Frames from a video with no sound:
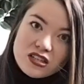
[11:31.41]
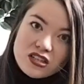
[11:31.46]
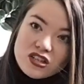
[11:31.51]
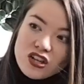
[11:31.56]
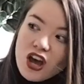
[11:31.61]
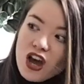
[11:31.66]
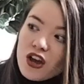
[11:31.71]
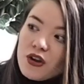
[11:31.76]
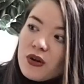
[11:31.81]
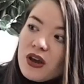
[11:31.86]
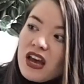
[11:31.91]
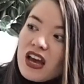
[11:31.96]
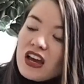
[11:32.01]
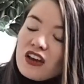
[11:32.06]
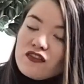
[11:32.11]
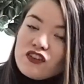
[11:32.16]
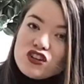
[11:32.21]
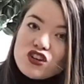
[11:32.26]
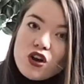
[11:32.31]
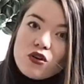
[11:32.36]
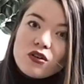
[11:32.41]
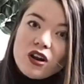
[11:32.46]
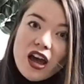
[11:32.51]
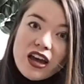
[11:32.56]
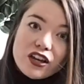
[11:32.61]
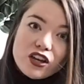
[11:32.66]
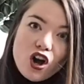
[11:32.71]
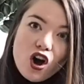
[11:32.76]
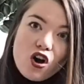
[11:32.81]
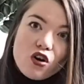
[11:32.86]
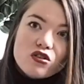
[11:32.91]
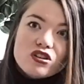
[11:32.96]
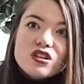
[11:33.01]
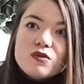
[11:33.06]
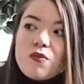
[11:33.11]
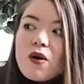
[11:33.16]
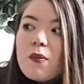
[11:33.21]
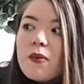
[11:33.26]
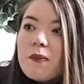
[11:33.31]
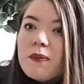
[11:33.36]
So if you don't like gold, you
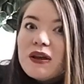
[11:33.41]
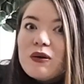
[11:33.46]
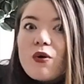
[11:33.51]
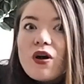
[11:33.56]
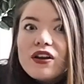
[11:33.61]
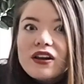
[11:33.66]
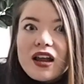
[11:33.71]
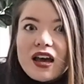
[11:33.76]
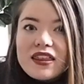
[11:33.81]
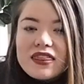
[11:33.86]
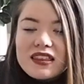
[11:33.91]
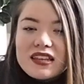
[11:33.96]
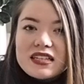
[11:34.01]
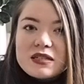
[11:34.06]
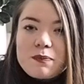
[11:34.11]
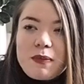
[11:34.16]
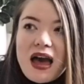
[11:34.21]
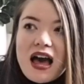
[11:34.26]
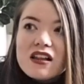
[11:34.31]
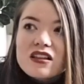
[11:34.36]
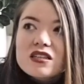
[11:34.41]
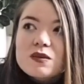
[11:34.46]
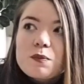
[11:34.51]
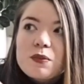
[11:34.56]
probably won't like these belts.